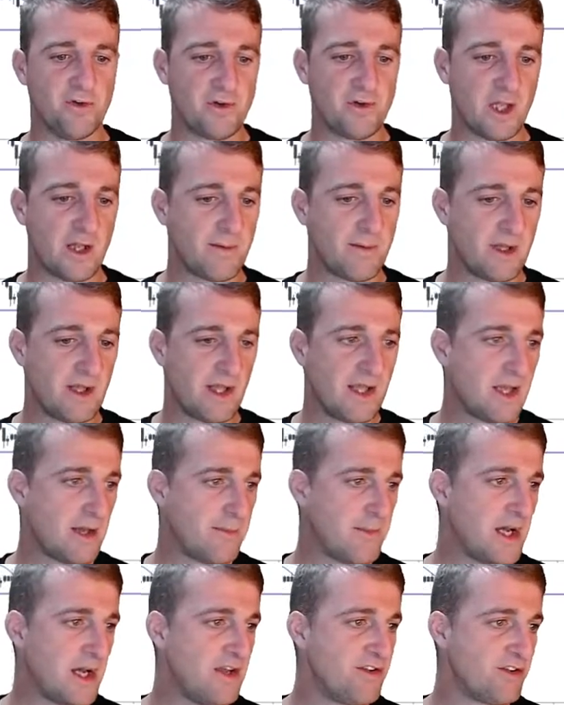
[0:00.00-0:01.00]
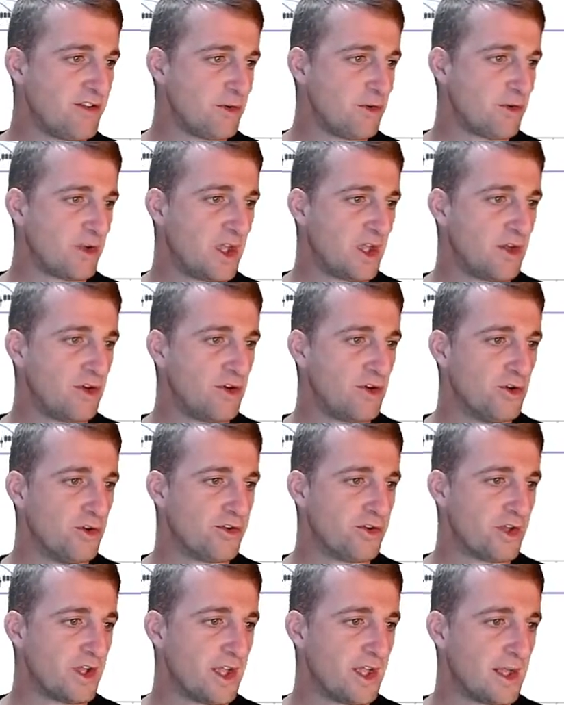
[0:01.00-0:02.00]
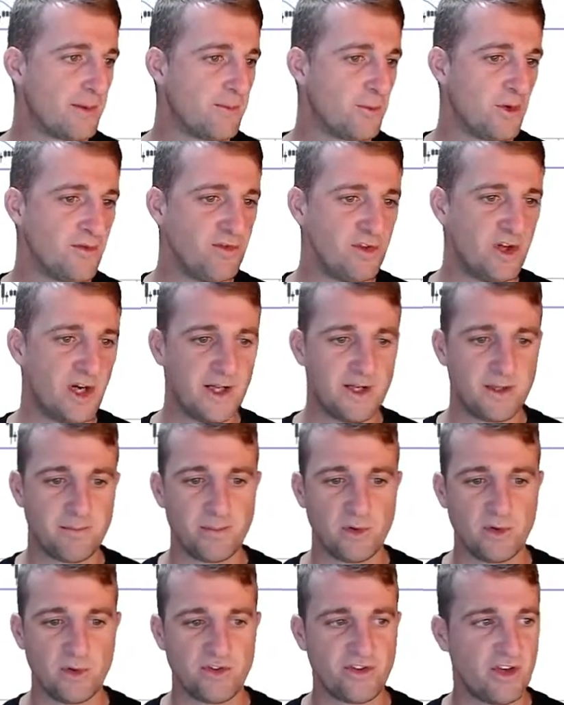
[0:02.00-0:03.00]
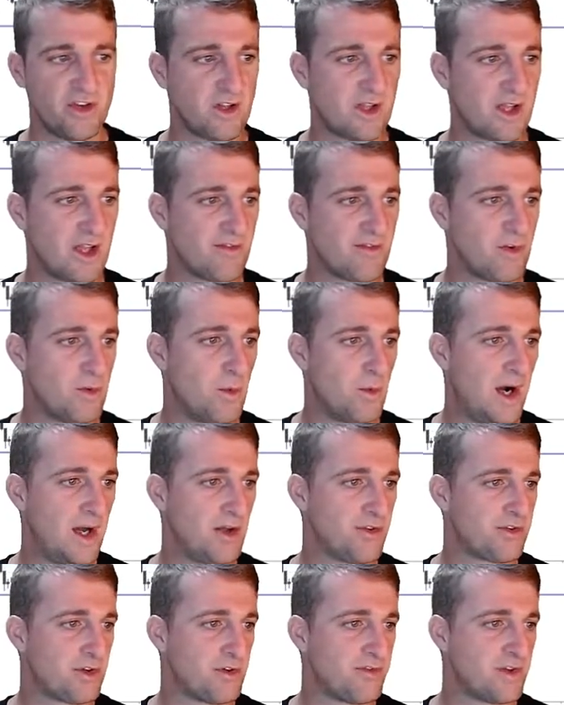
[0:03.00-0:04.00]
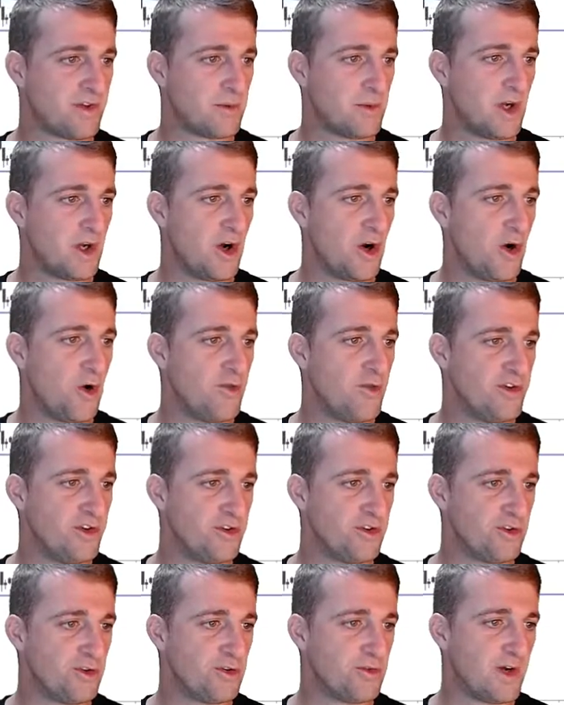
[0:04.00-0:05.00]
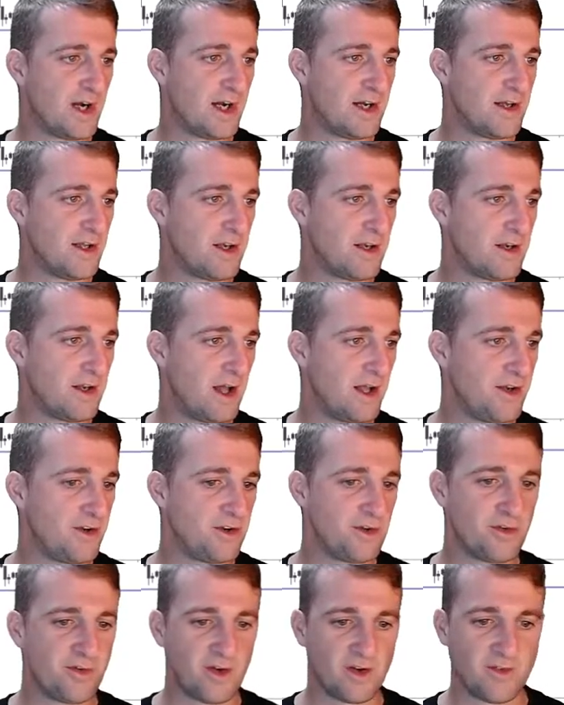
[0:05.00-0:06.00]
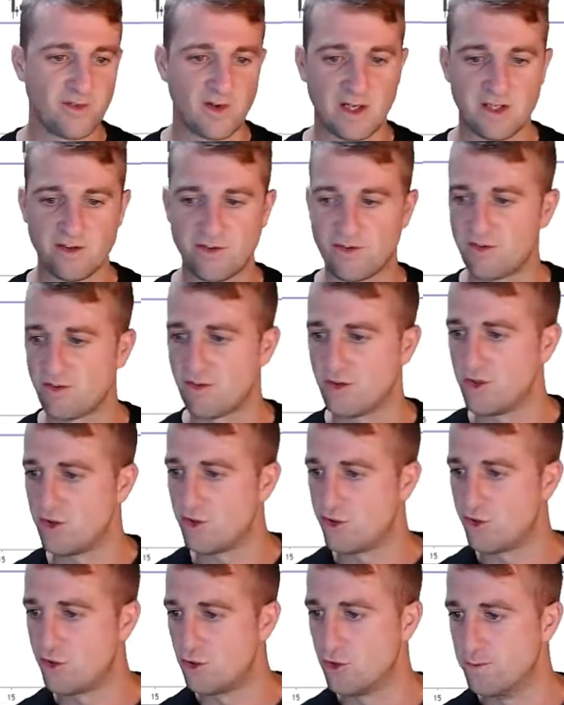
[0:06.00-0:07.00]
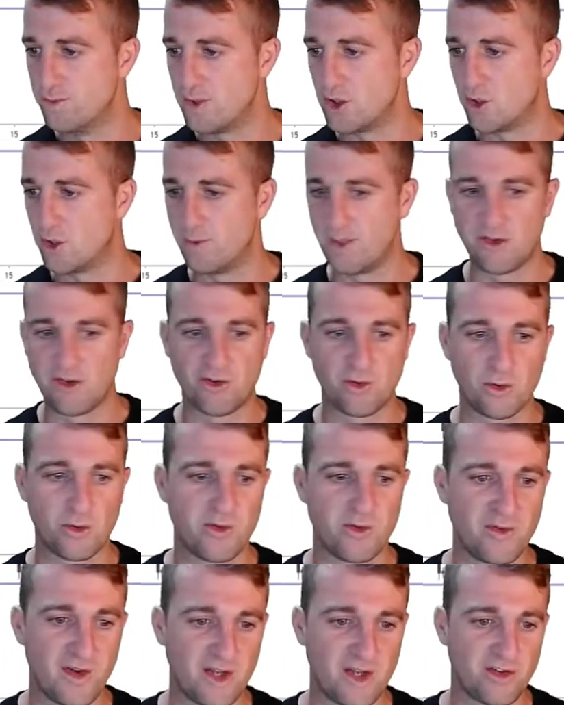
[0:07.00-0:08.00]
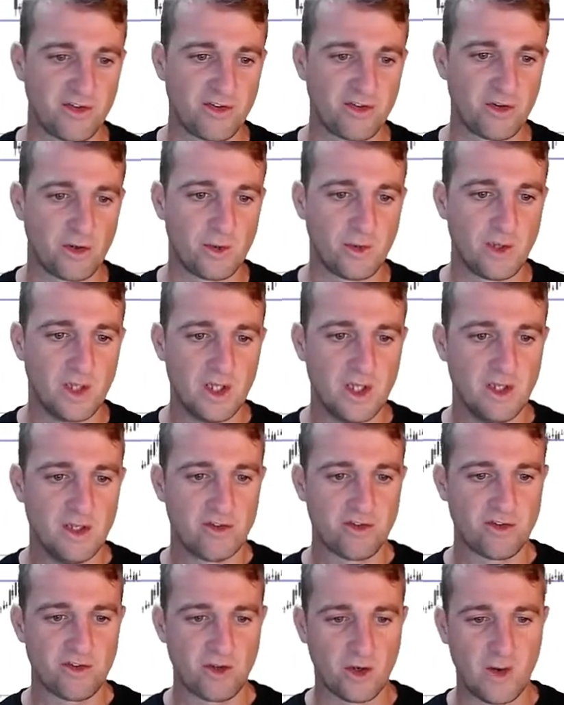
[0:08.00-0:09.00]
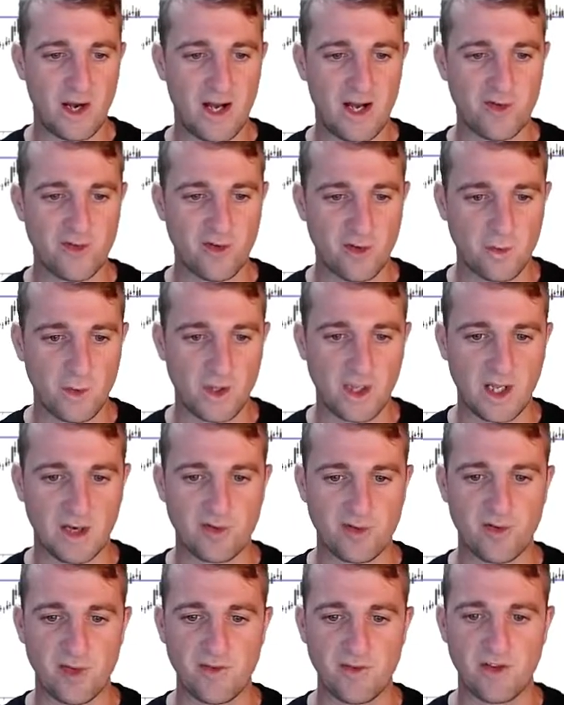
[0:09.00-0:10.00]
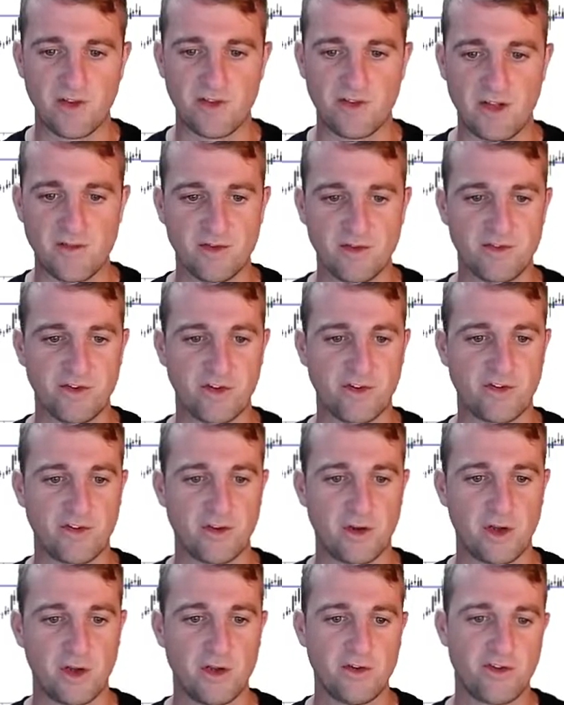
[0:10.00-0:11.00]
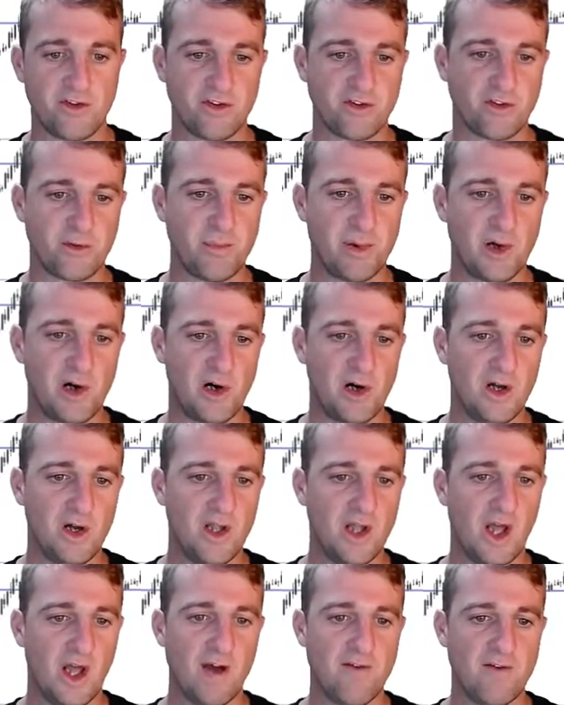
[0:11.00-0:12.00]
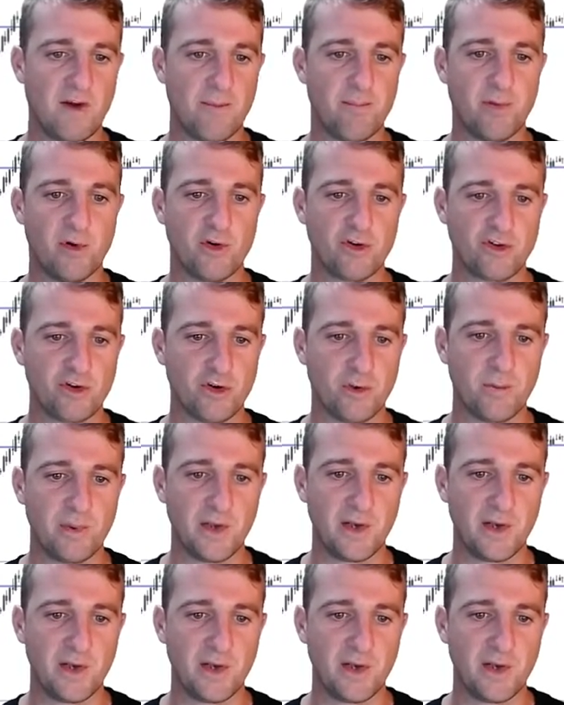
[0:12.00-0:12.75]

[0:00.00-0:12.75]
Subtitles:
The EMAs are looking good. We've not had a bullish indicator for a while, so I think we're overdue that, and I do think that should be coming into effect soon. So I think we can flip this level to support and then push up.